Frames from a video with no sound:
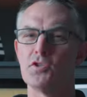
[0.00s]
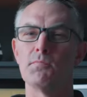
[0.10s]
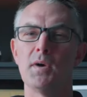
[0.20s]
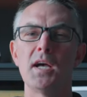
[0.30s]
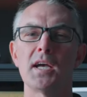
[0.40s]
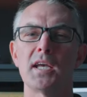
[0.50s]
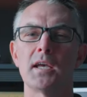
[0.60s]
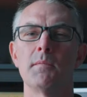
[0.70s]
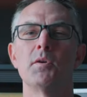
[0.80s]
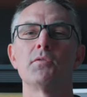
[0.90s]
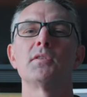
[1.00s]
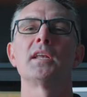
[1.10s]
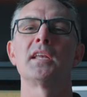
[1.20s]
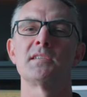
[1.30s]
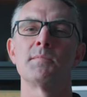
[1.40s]
you buy a boat
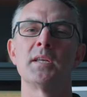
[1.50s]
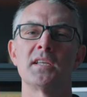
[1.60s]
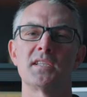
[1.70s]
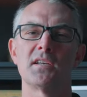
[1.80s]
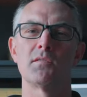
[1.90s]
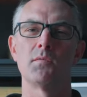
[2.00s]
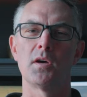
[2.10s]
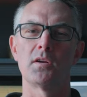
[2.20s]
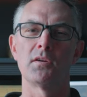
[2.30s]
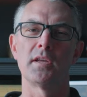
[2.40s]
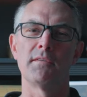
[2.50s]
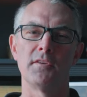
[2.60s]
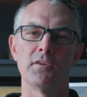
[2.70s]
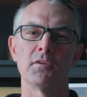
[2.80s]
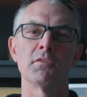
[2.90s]
that has been in salt water
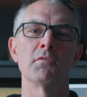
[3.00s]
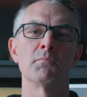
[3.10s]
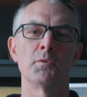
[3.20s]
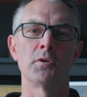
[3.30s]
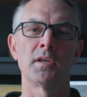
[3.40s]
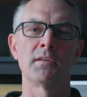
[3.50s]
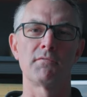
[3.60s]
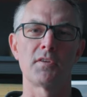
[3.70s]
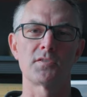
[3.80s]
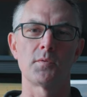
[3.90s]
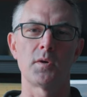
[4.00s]
if you're boating in fresh